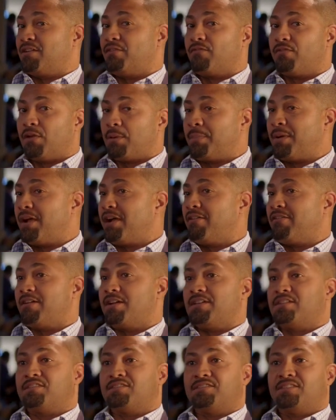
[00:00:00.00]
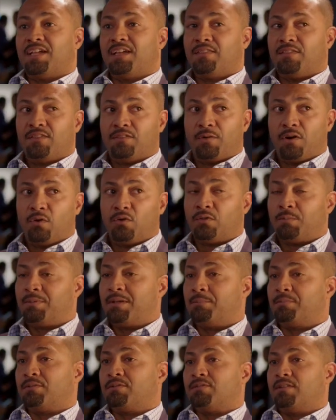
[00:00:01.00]
of their parents and the older
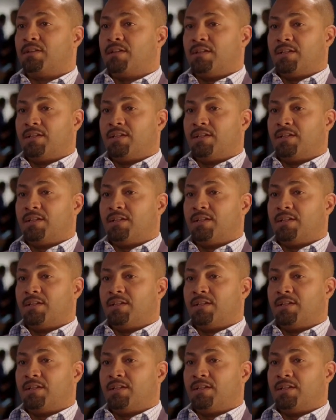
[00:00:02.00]
people in,